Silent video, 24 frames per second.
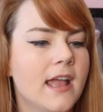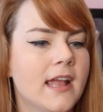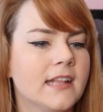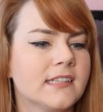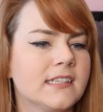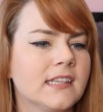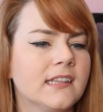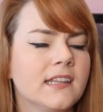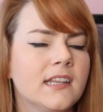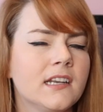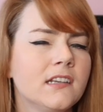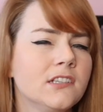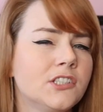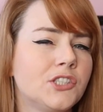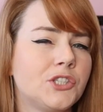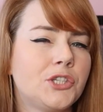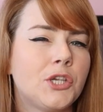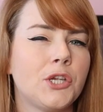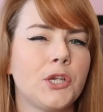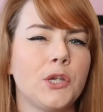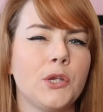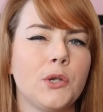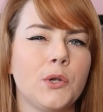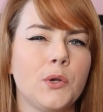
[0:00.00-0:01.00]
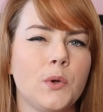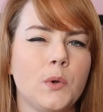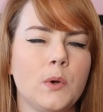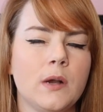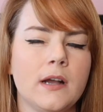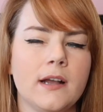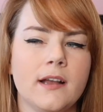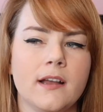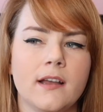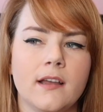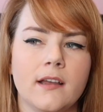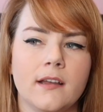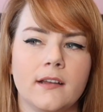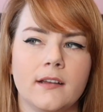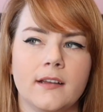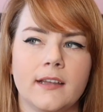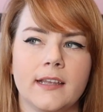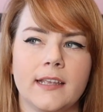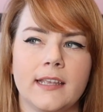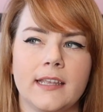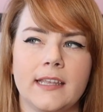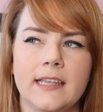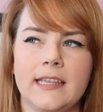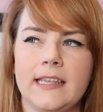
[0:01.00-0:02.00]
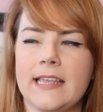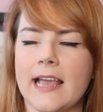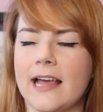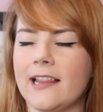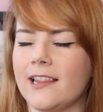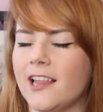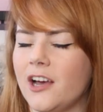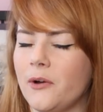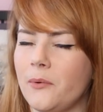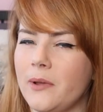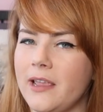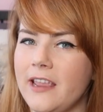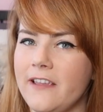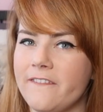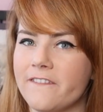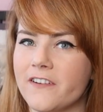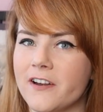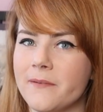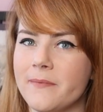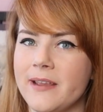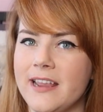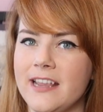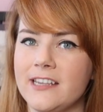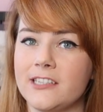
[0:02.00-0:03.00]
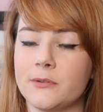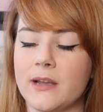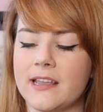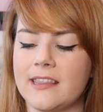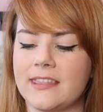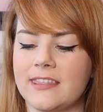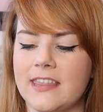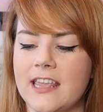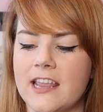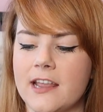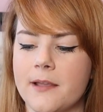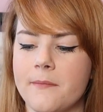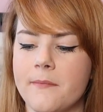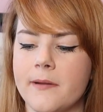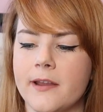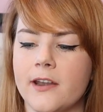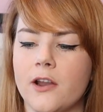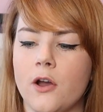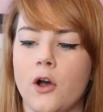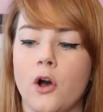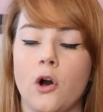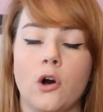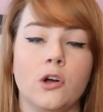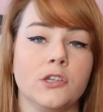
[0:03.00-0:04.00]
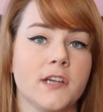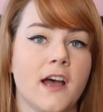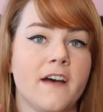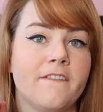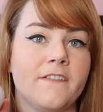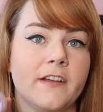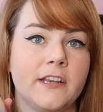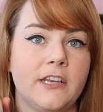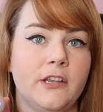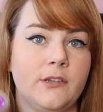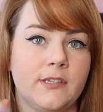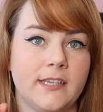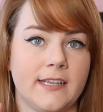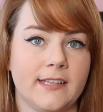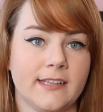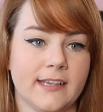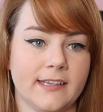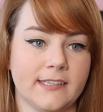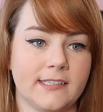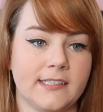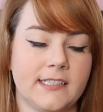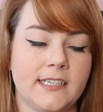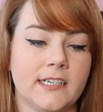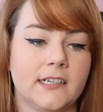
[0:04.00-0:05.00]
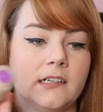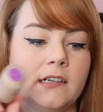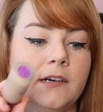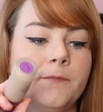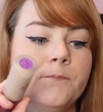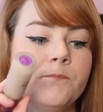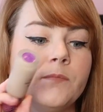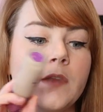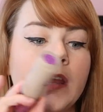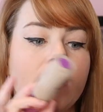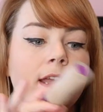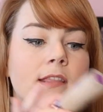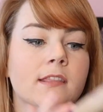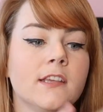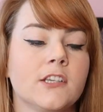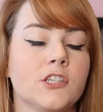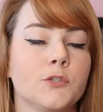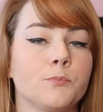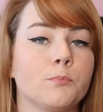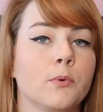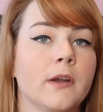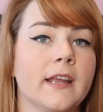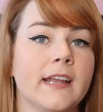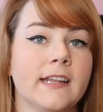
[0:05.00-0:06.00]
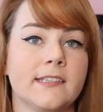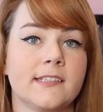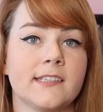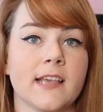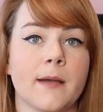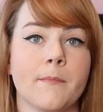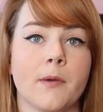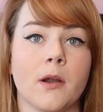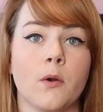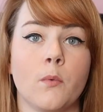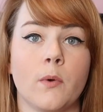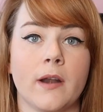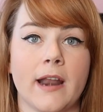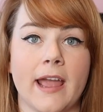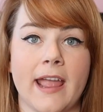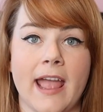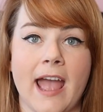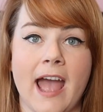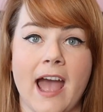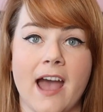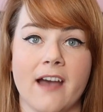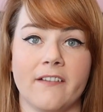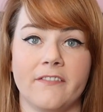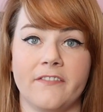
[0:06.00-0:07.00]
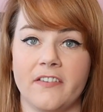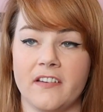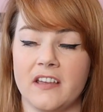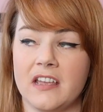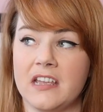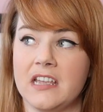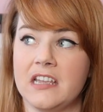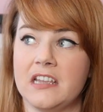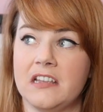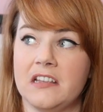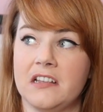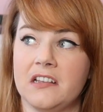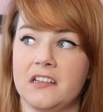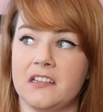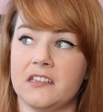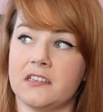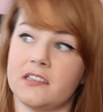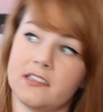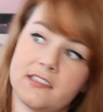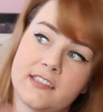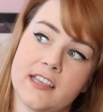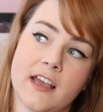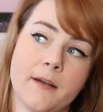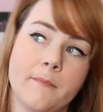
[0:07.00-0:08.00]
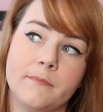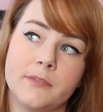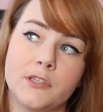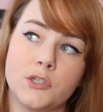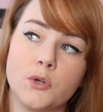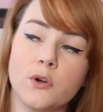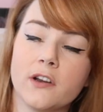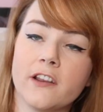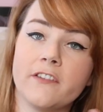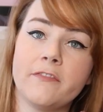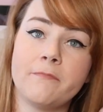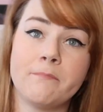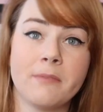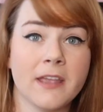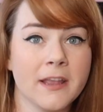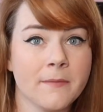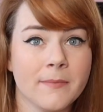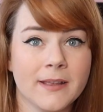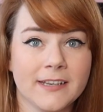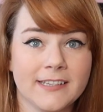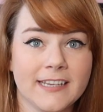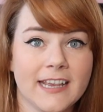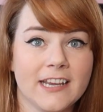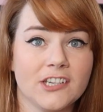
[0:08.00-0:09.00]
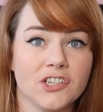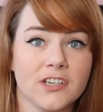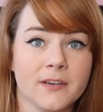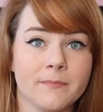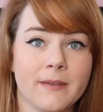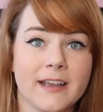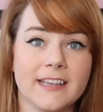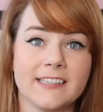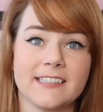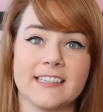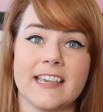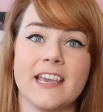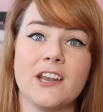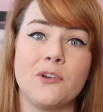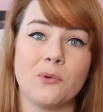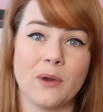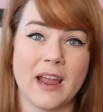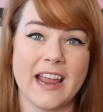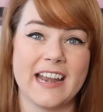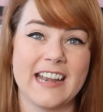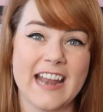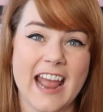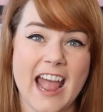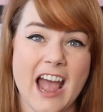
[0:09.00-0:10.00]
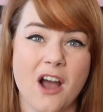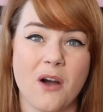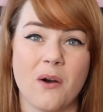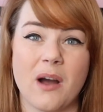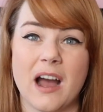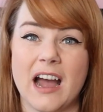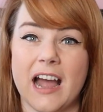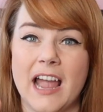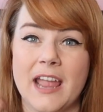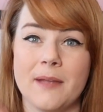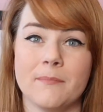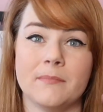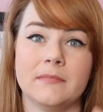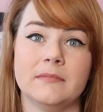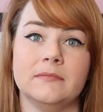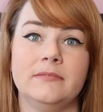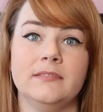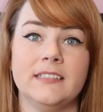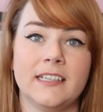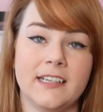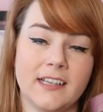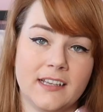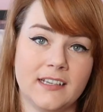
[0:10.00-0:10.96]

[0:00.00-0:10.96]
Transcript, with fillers: It's a little too yellowy for me, so I think I'm gonna hold off on using this till the spring and summer when I have some sort of pigmentation in my skin. Right now I'm